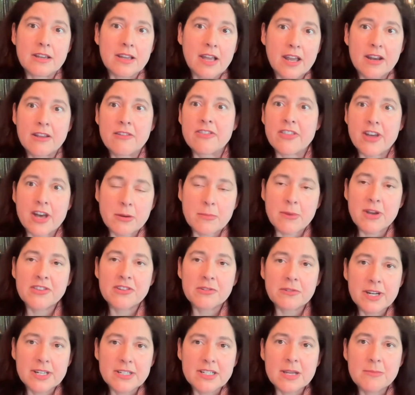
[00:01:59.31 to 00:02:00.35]
kind of thought about
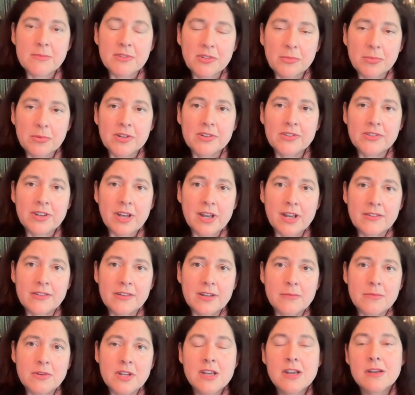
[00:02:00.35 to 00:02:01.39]
the right time experience
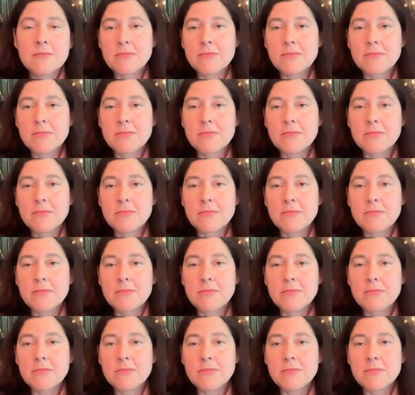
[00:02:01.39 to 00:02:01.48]
concept.